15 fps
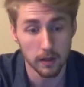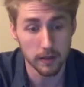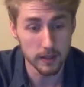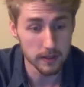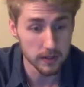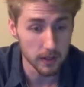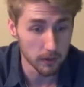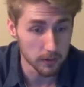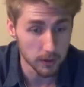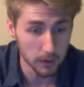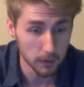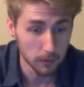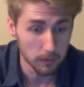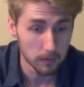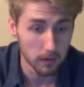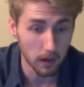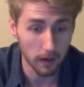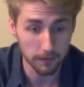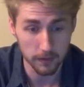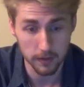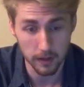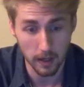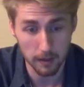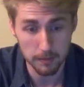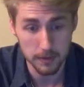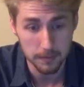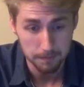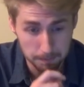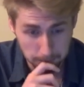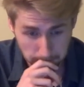This CO2,
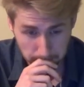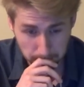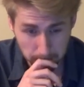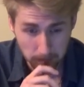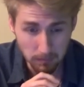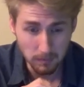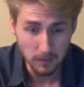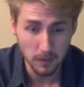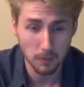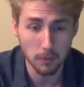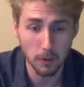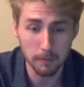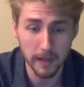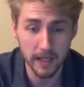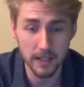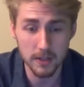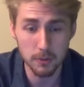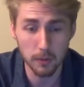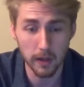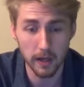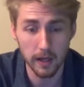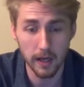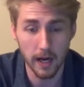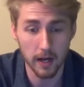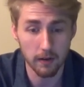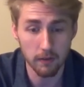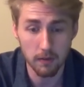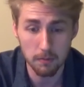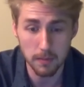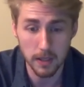oftentimes, will make its way out
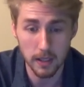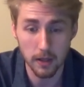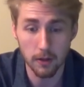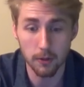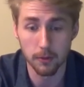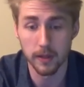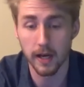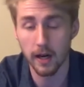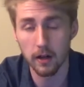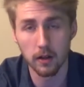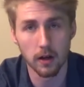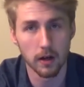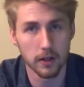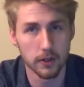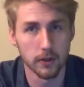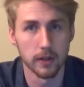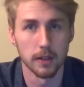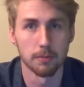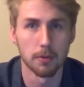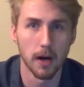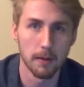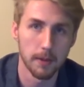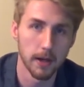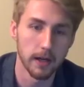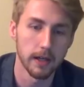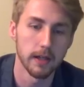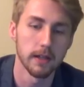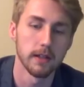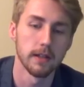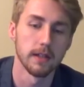of the mead through the airlock during the
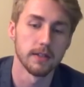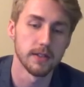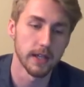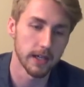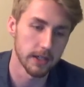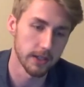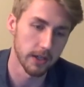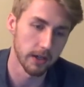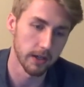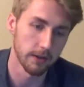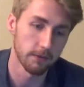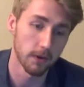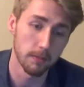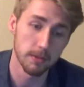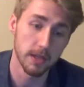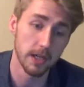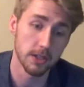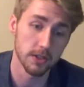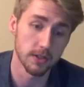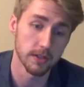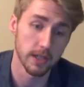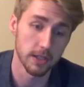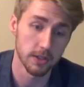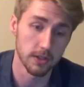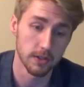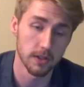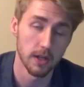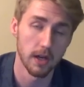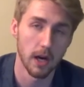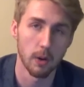primary and secondary fermentation
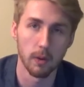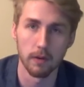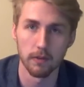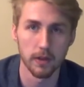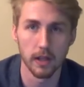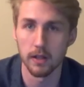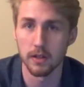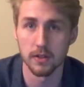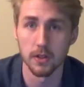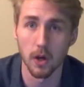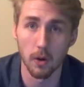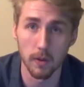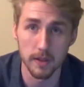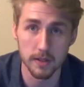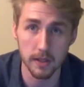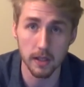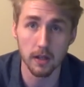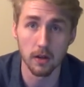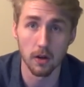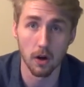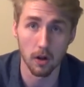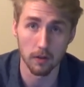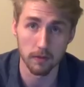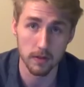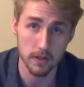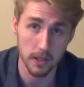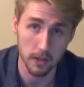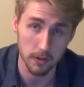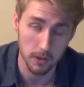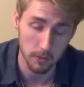stages. However, that doesn't always get all of the
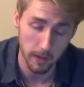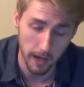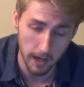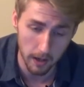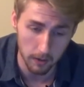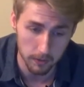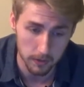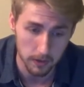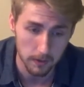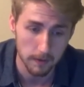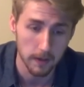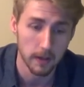CO2 out.